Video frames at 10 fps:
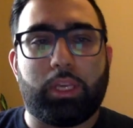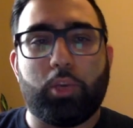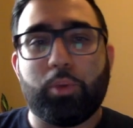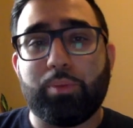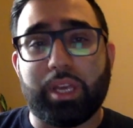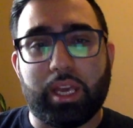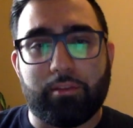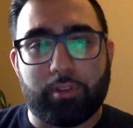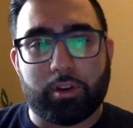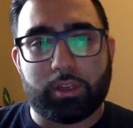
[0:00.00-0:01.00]
Human
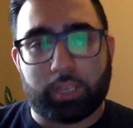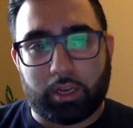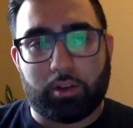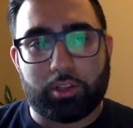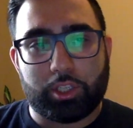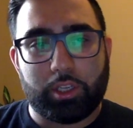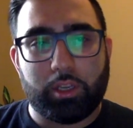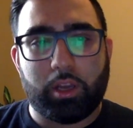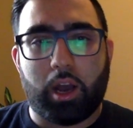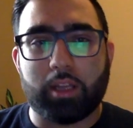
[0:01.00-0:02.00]
behavior and psychology,
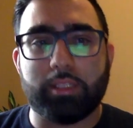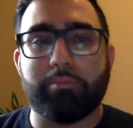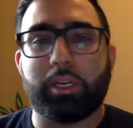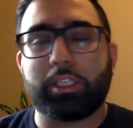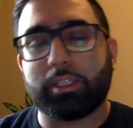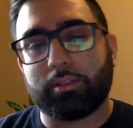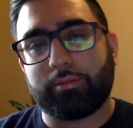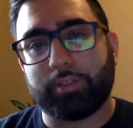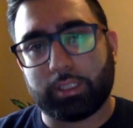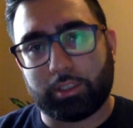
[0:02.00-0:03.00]
as much as the
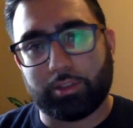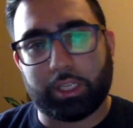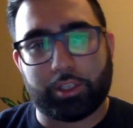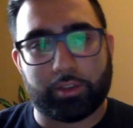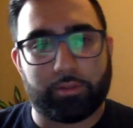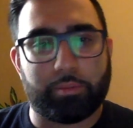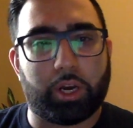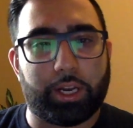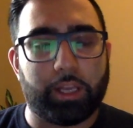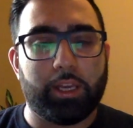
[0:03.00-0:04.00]
physical nature of the
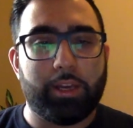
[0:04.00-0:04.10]
body.